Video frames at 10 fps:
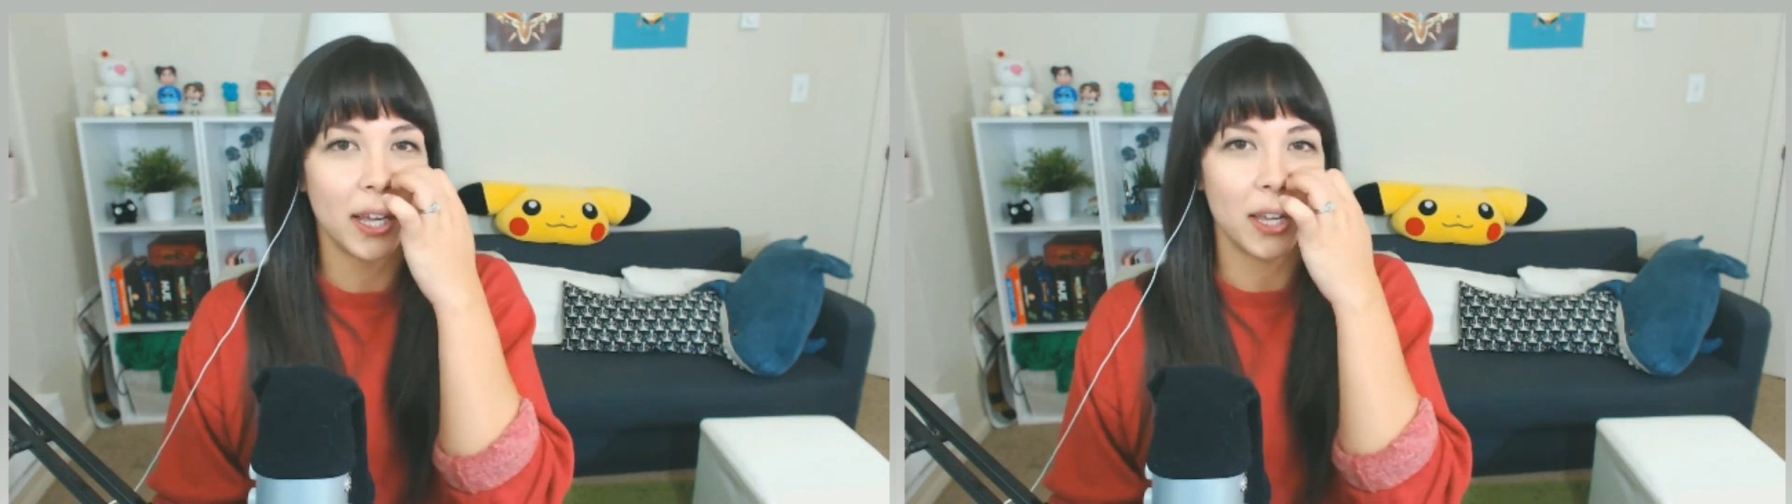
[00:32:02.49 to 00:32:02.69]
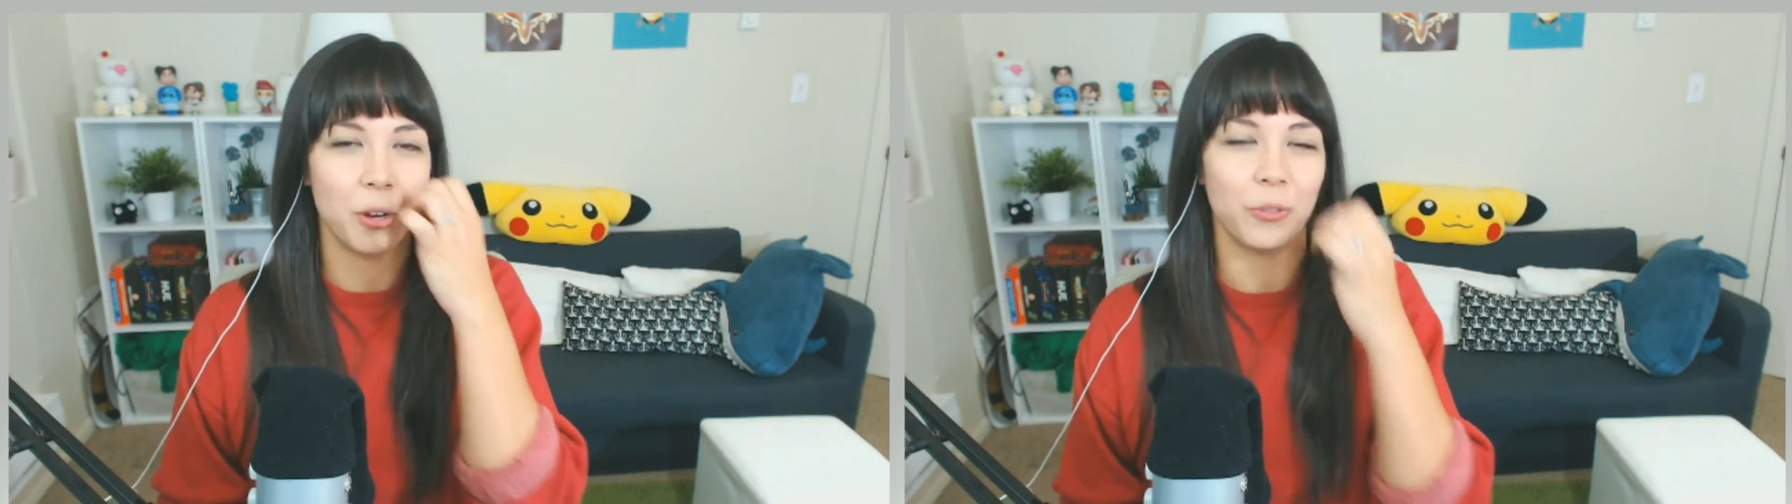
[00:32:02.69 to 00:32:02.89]

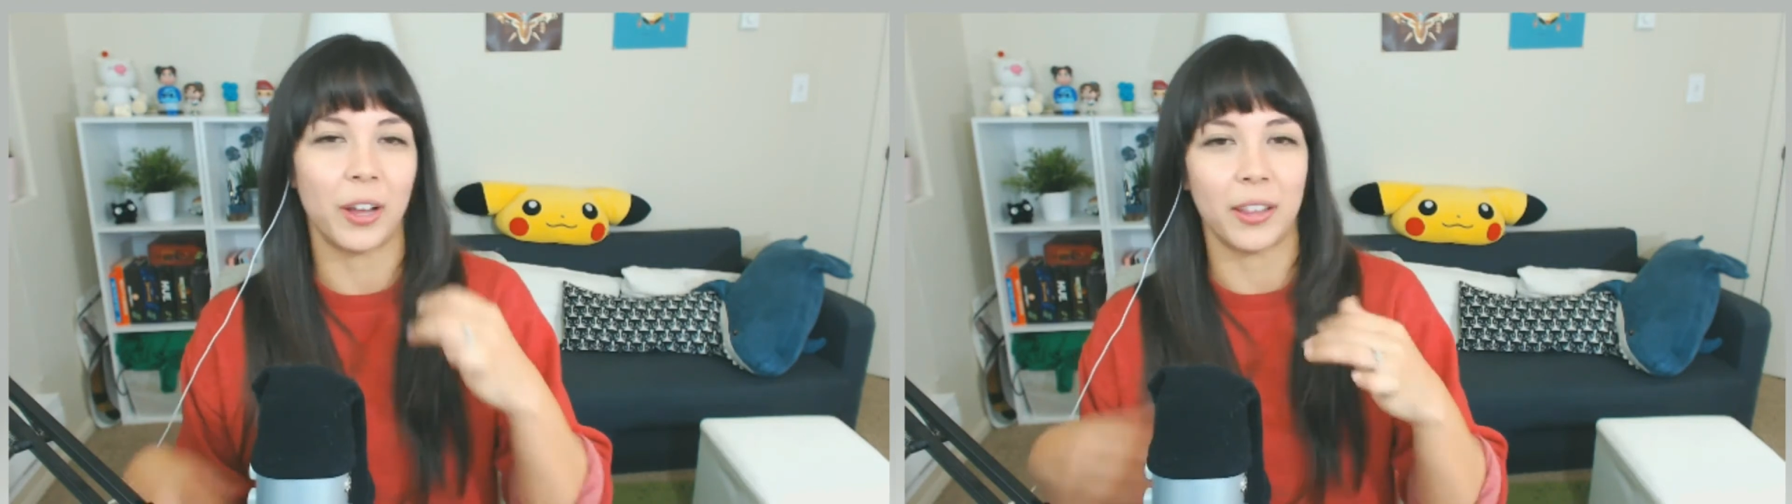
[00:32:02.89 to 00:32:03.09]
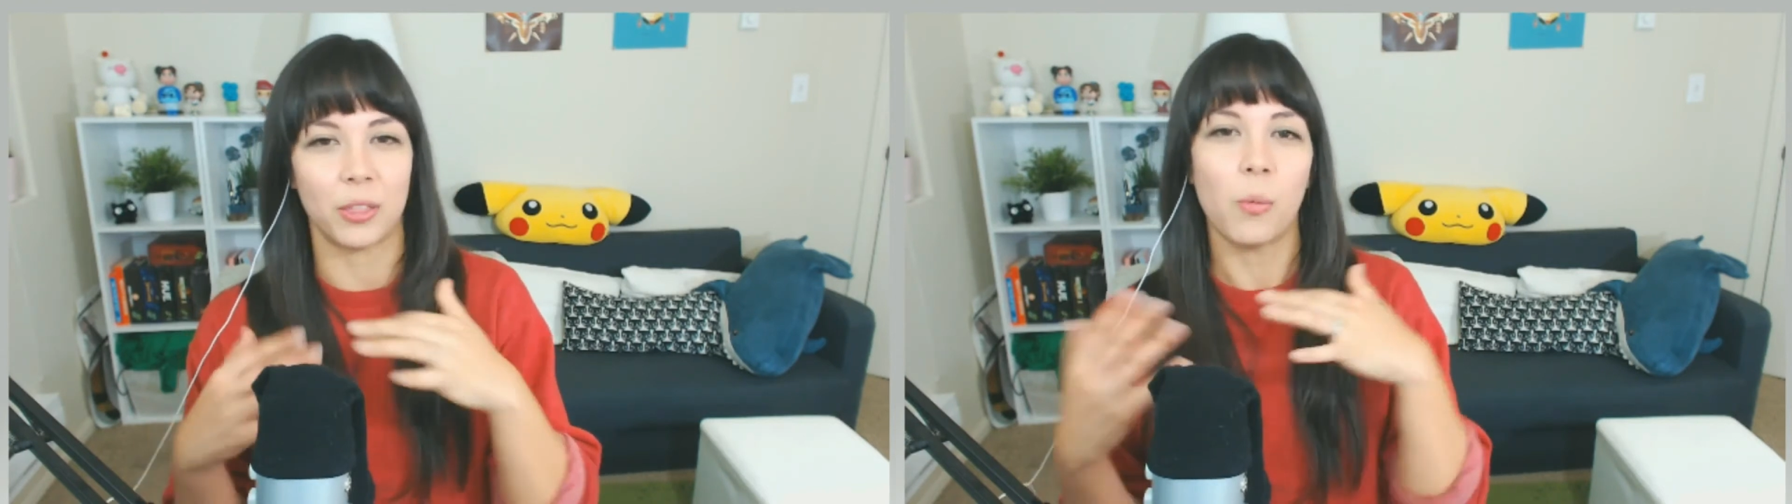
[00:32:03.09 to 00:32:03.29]
You know, you've
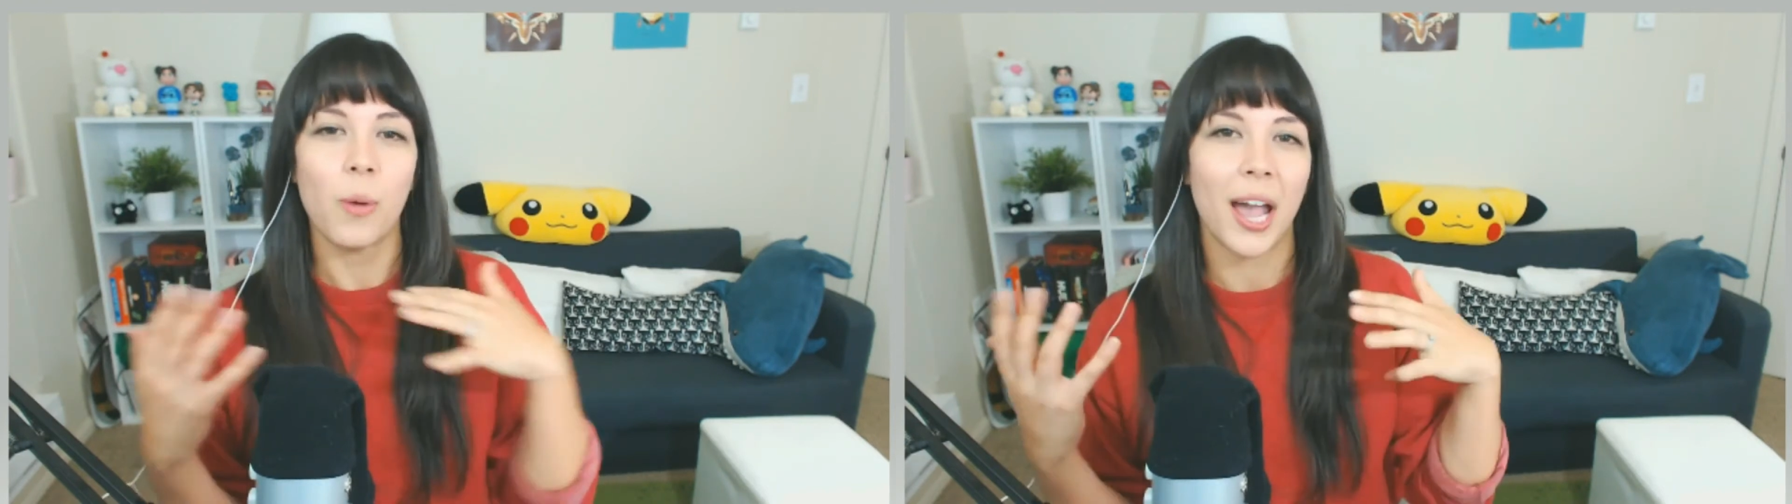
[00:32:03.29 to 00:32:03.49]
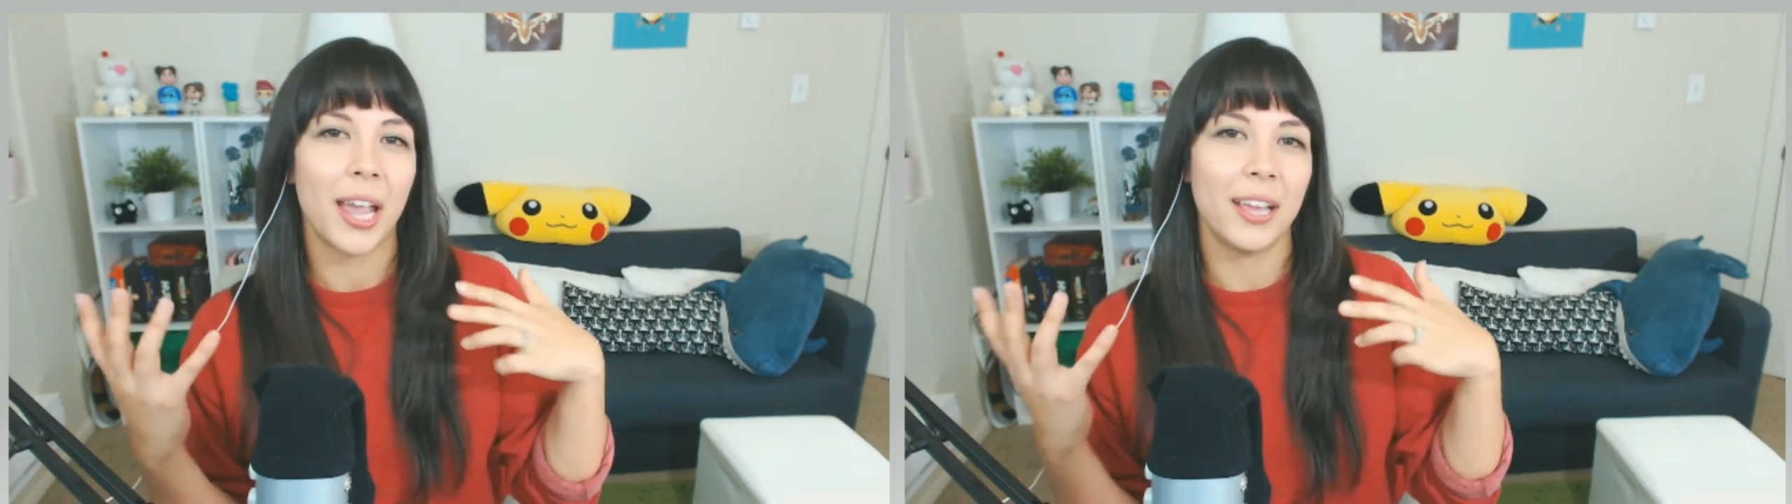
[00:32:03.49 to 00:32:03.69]
got like the
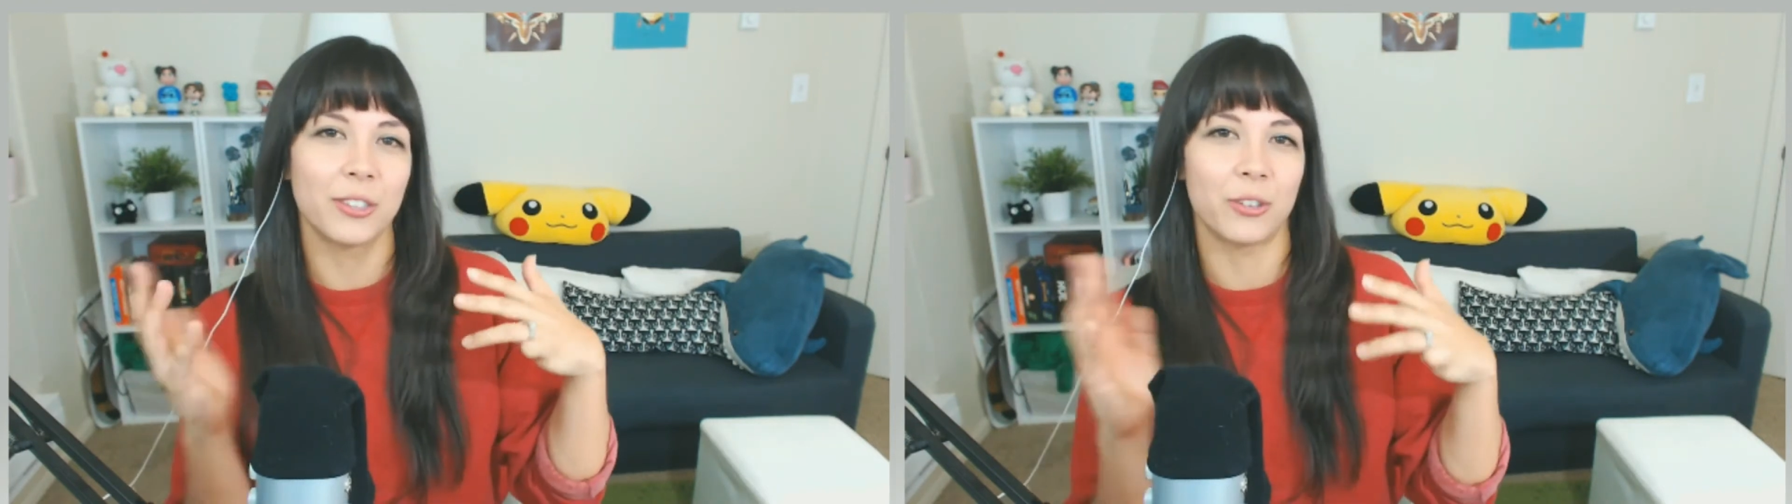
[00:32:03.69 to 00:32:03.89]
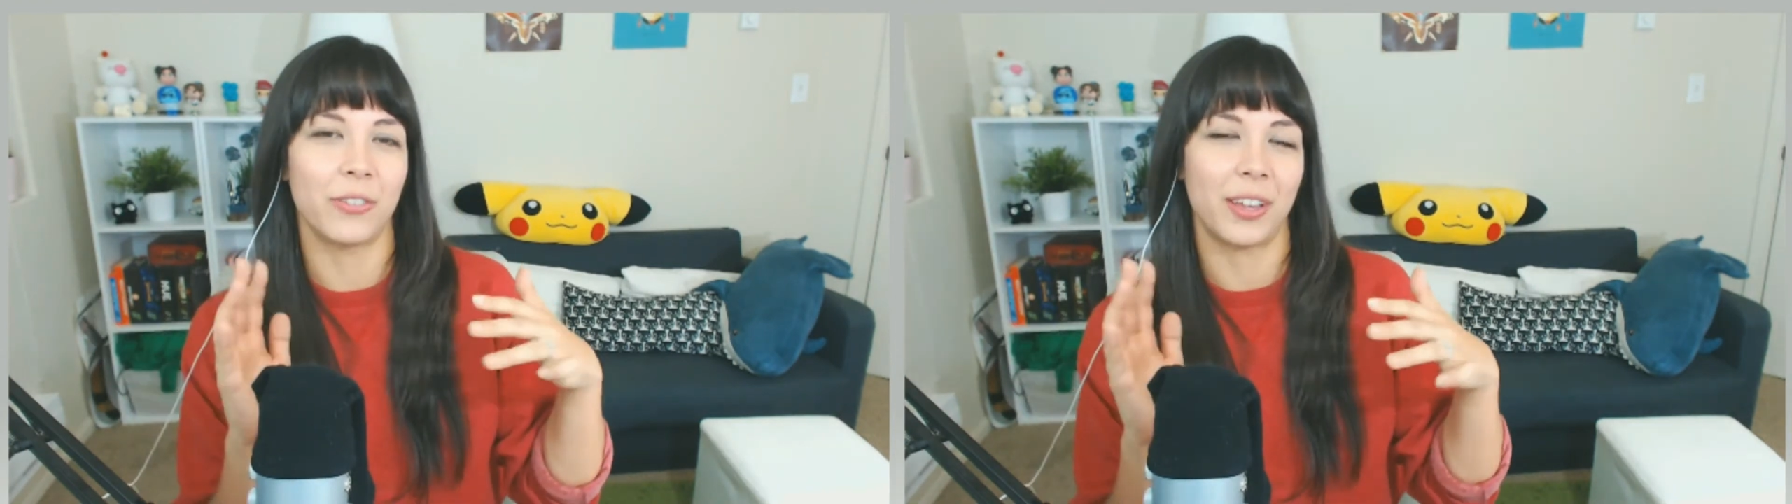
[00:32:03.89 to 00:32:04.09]
white and
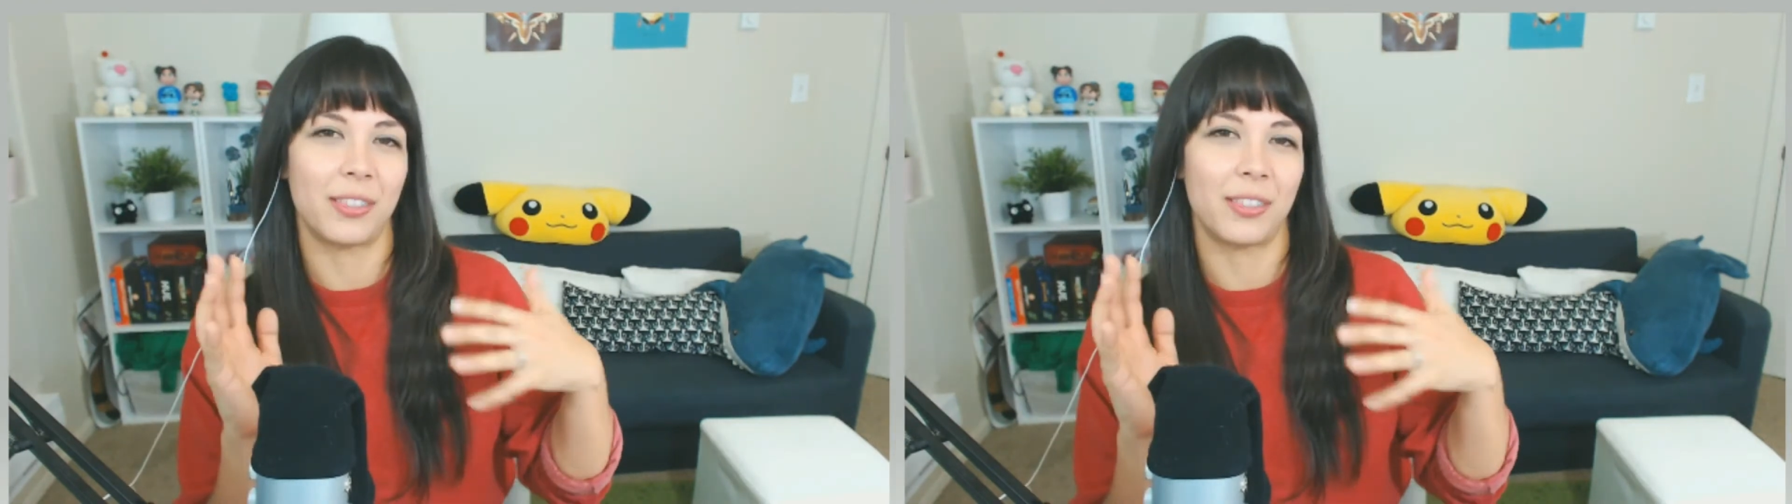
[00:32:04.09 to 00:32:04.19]
sort of like